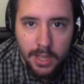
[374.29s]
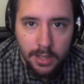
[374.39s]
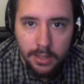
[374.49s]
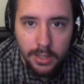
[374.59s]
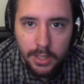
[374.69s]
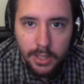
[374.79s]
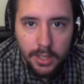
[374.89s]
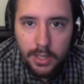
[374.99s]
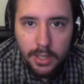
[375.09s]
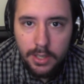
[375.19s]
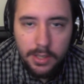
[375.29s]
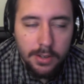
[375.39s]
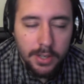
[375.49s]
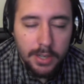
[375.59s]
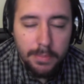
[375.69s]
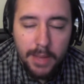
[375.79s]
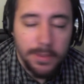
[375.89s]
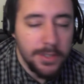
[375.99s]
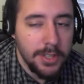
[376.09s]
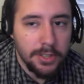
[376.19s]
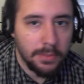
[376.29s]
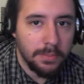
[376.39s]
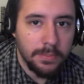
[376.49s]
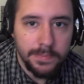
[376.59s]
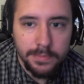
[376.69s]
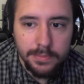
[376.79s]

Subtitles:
style, you're in a bad position.